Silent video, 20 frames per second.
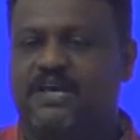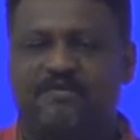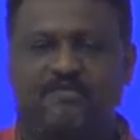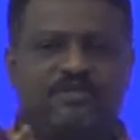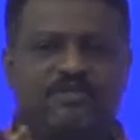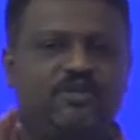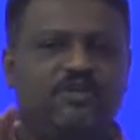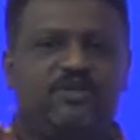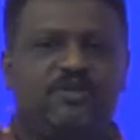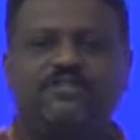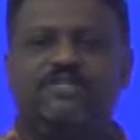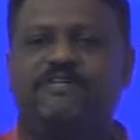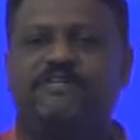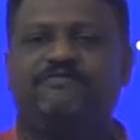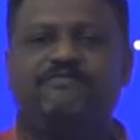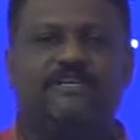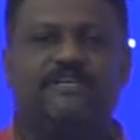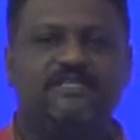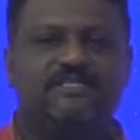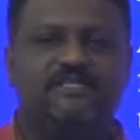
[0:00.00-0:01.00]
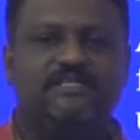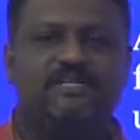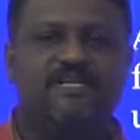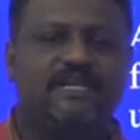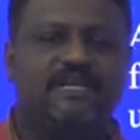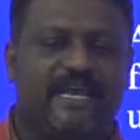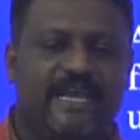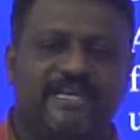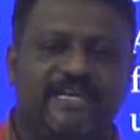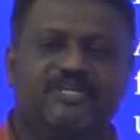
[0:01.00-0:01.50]
We know that, friends,
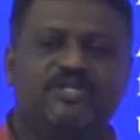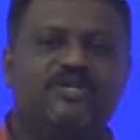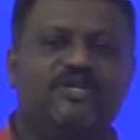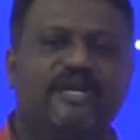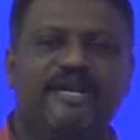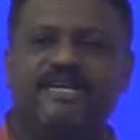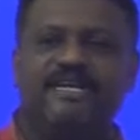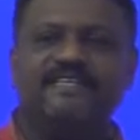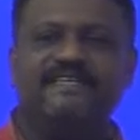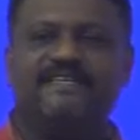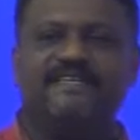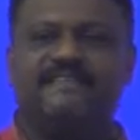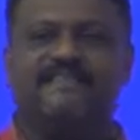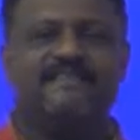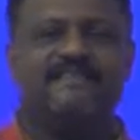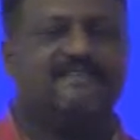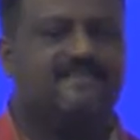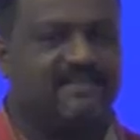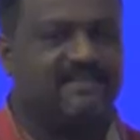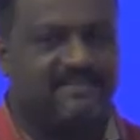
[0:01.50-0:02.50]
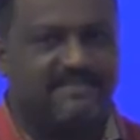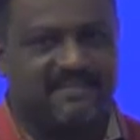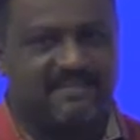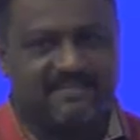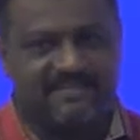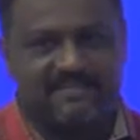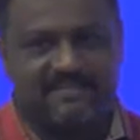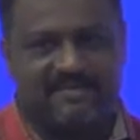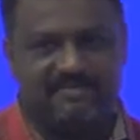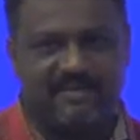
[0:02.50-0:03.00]
8086 is a
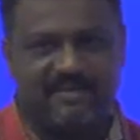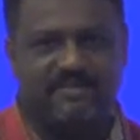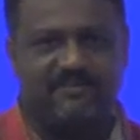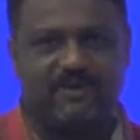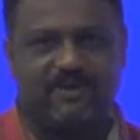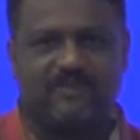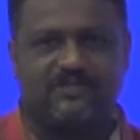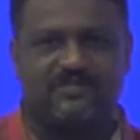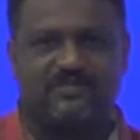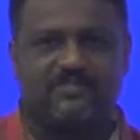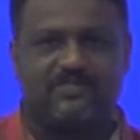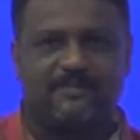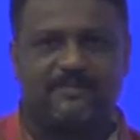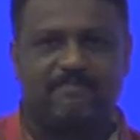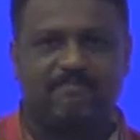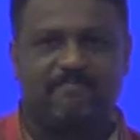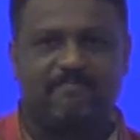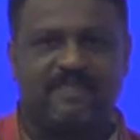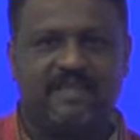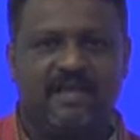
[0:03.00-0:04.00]
16-bit processor.